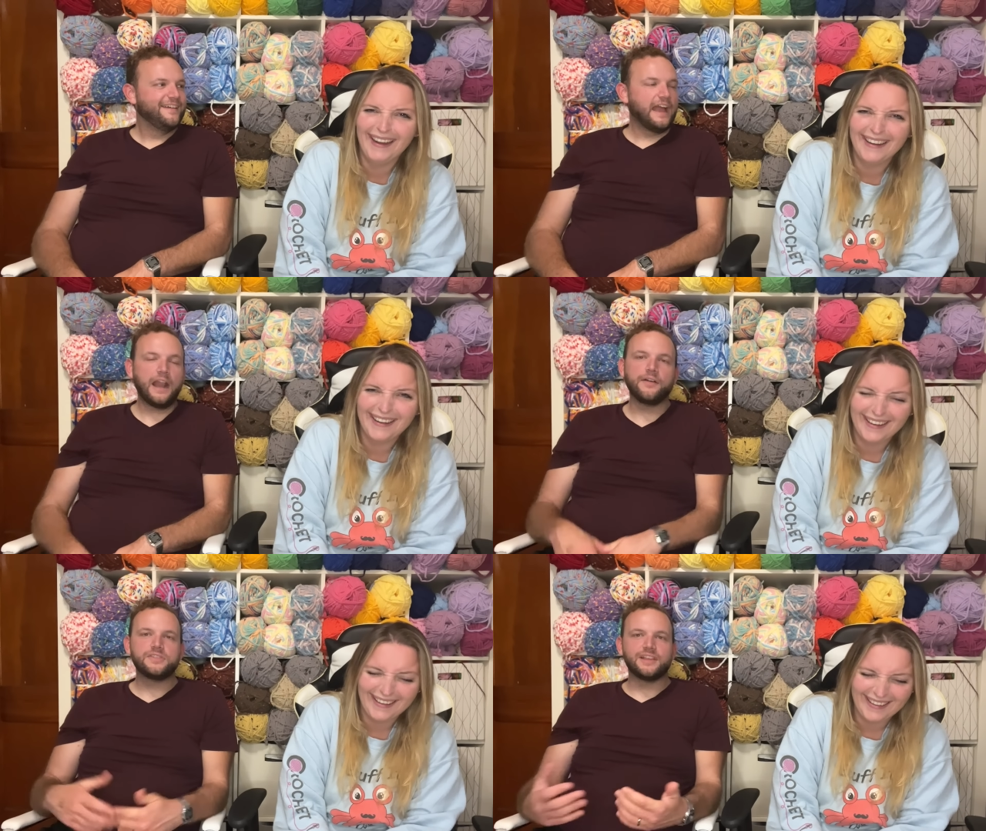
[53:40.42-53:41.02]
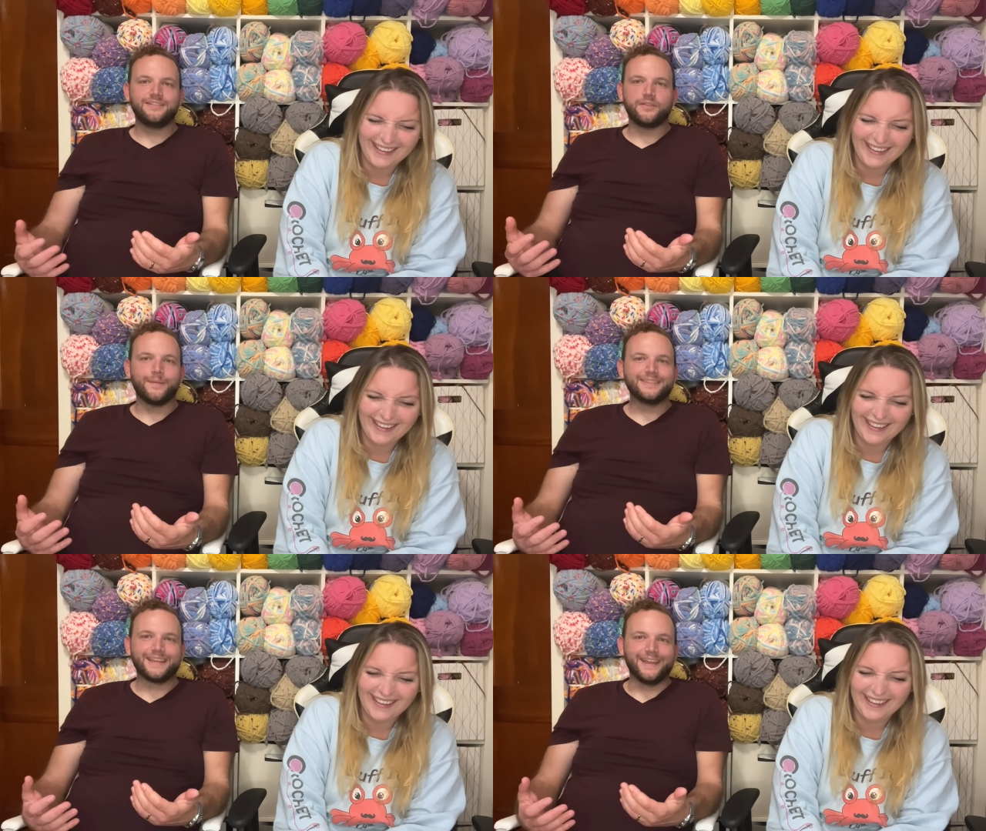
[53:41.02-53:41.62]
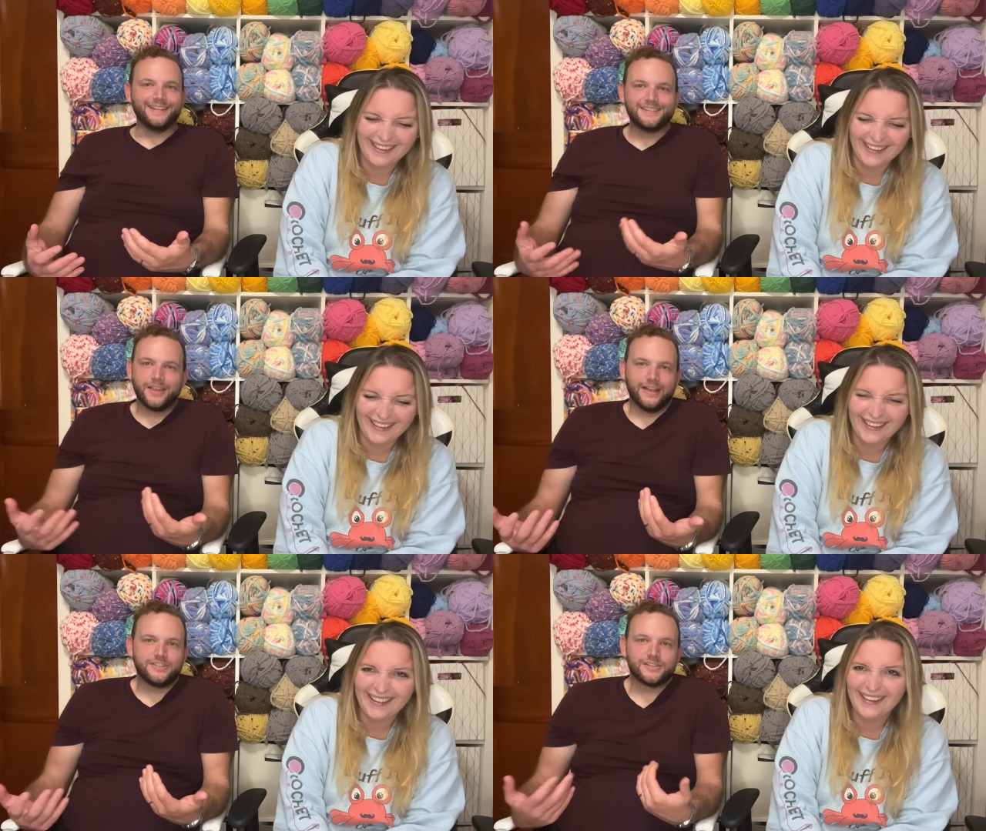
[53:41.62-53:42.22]
Speaker 1: And obviously I've never met the kid,
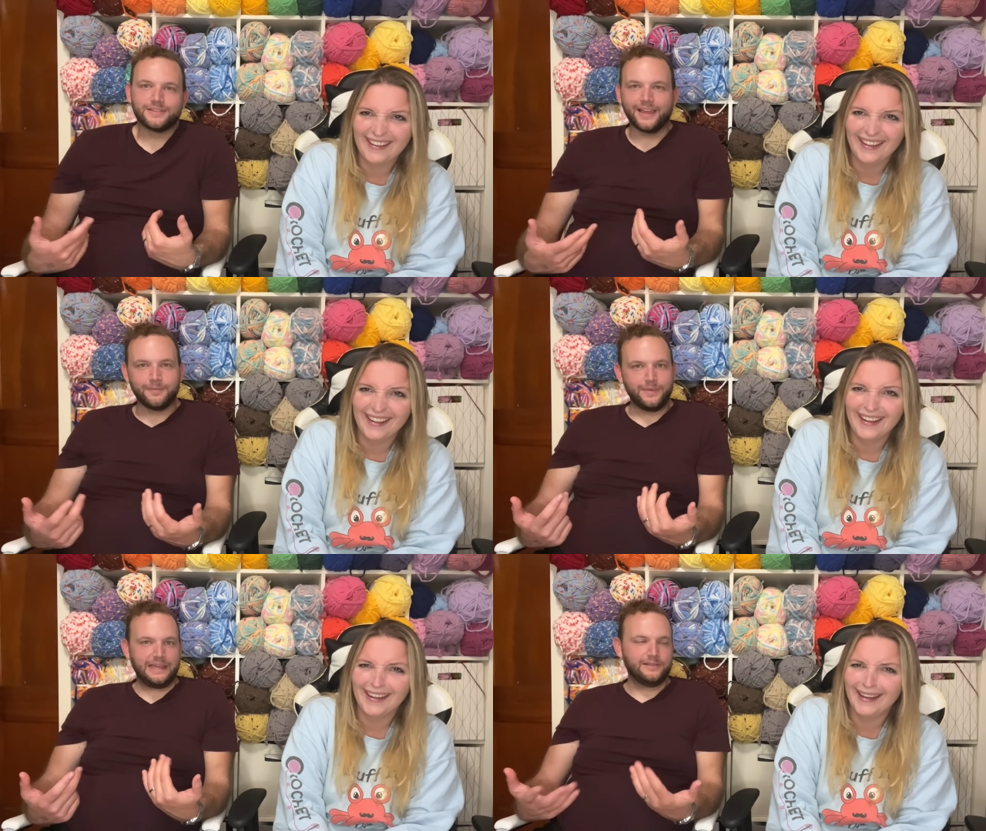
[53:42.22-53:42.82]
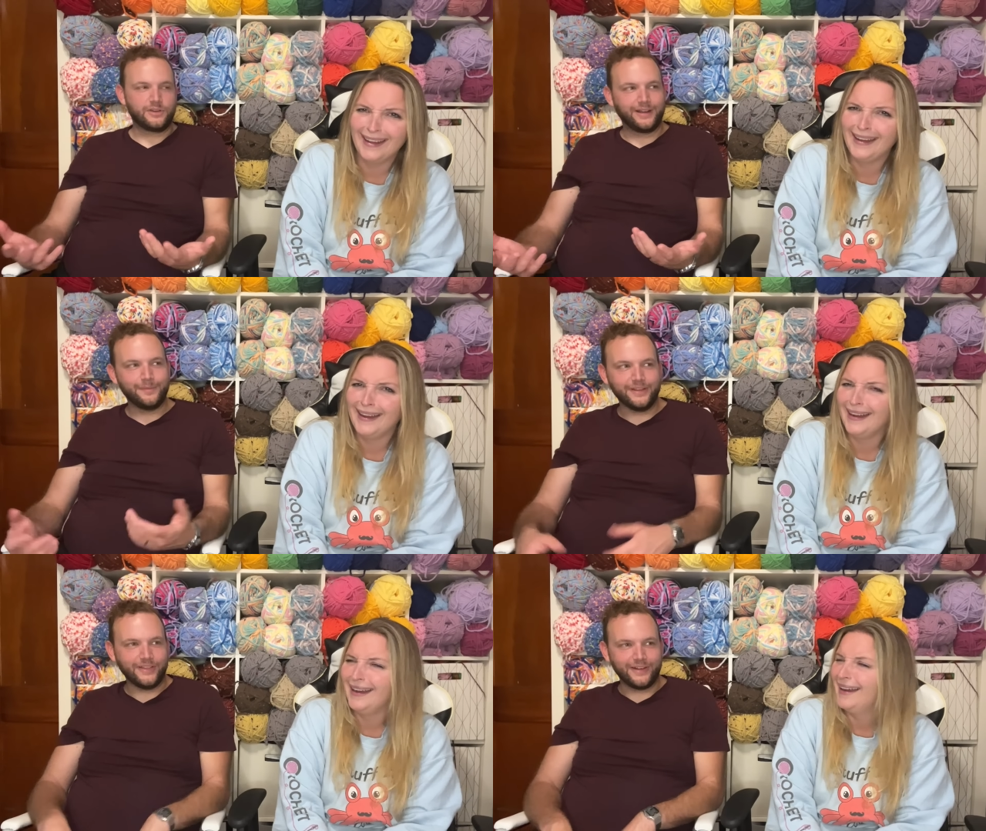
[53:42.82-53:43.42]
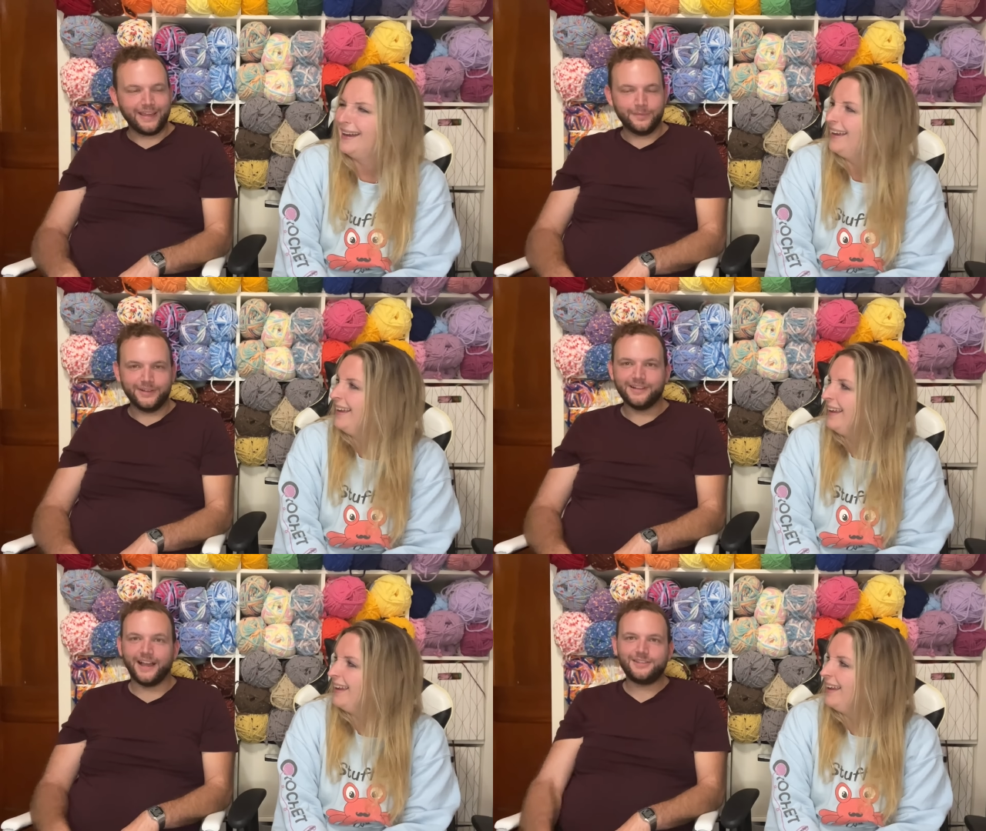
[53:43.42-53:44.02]
so that's just like me trying to be a little kid,
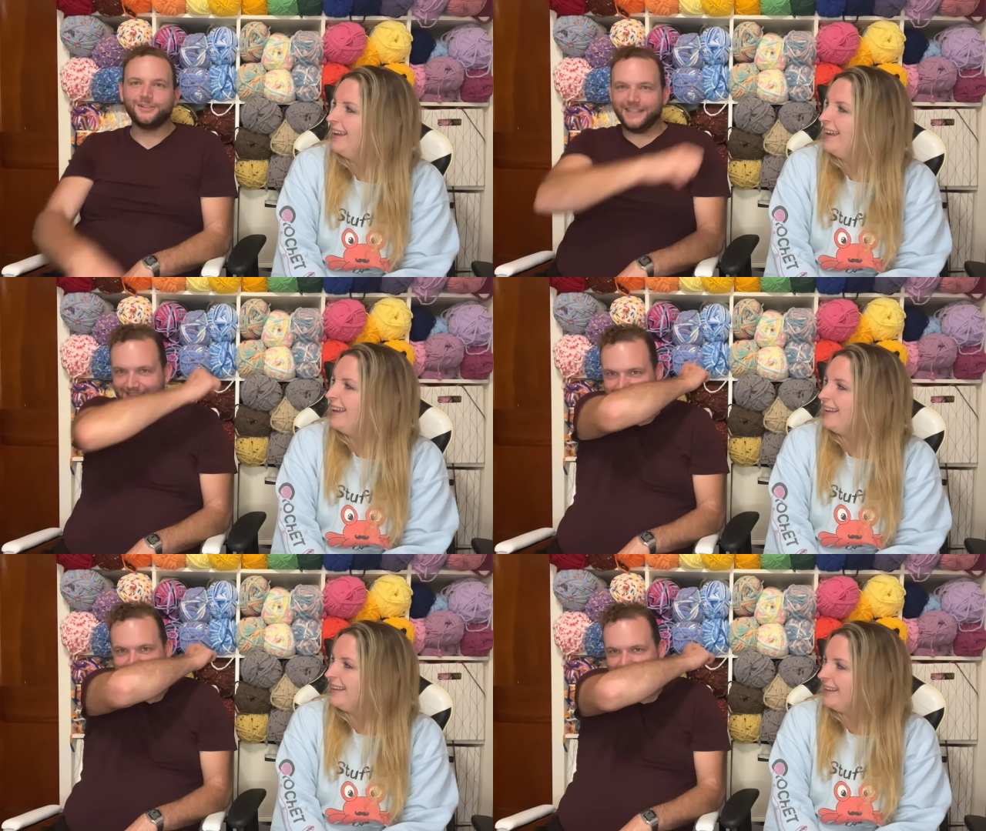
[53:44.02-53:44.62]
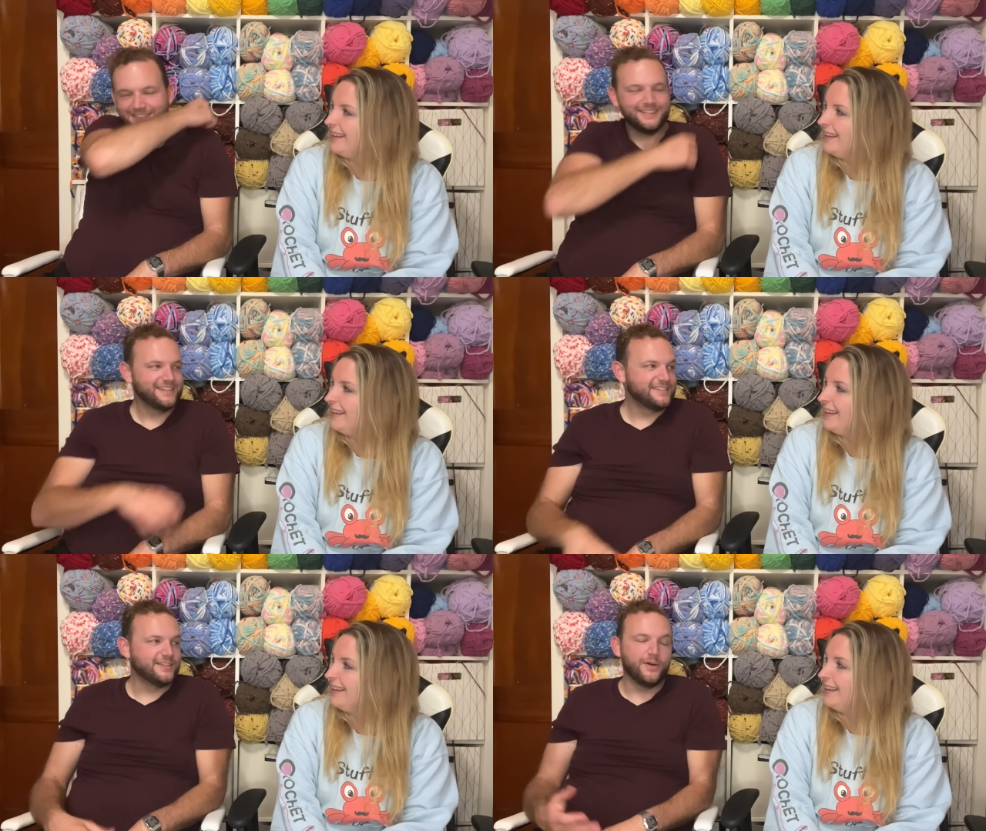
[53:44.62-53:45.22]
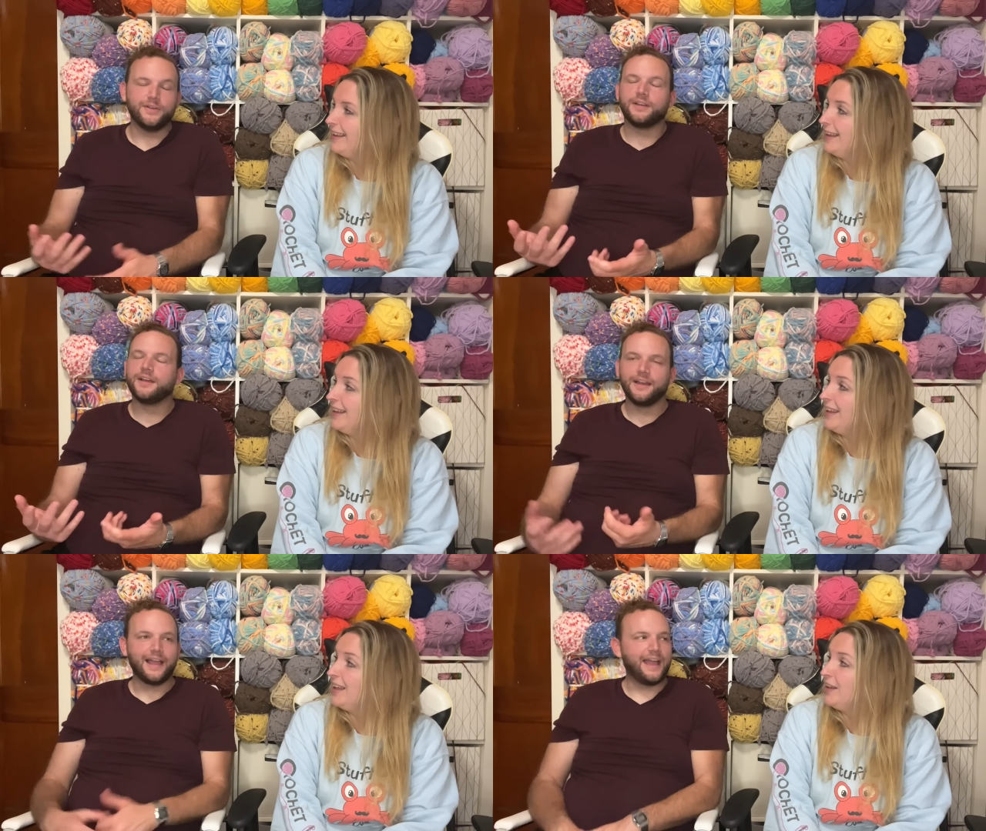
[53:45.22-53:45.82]
but I do it like this. So
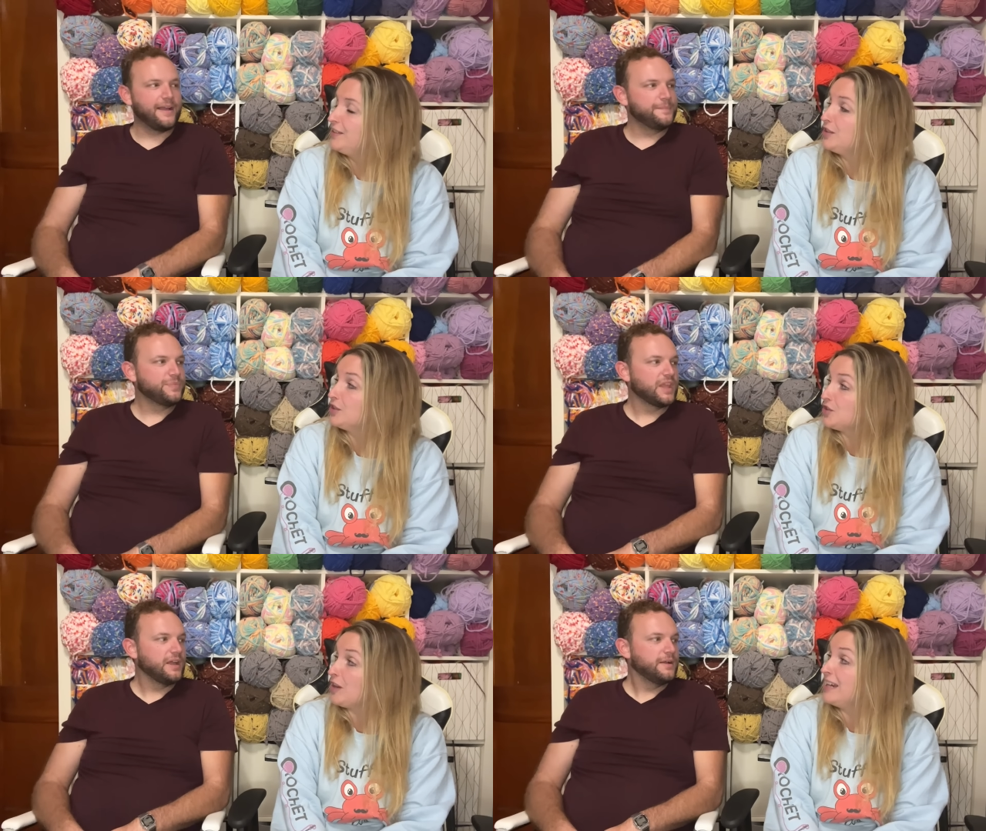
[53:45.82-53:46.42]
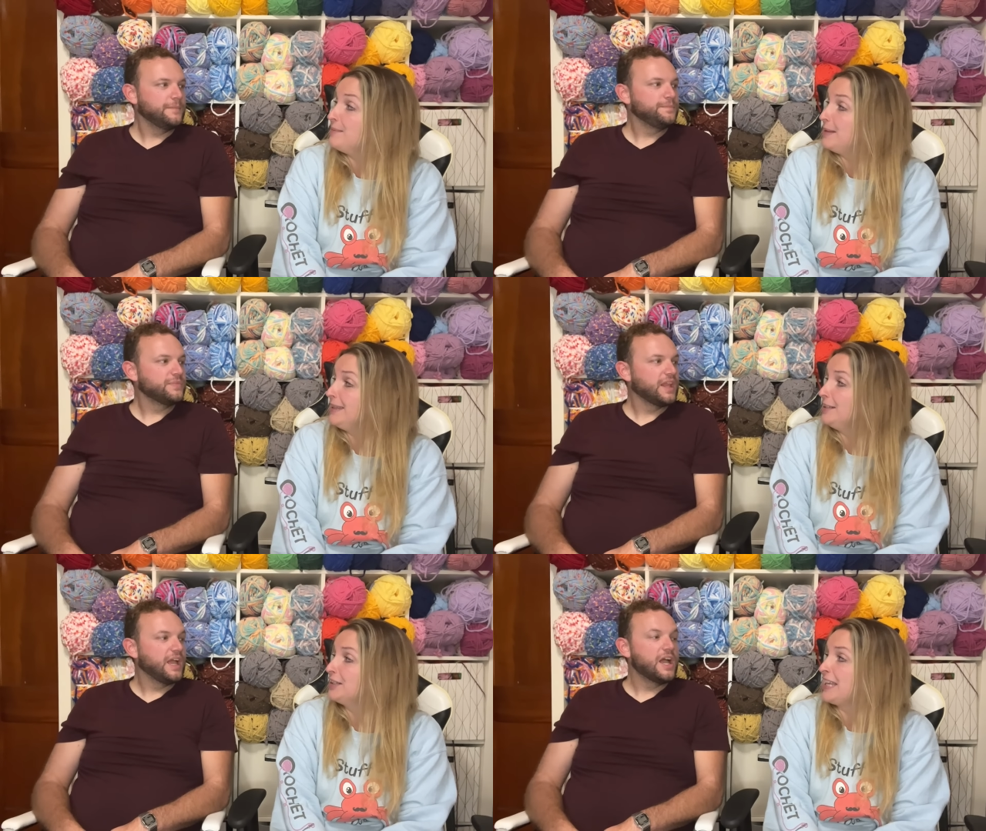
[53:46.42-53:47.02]
So you're trying to be a little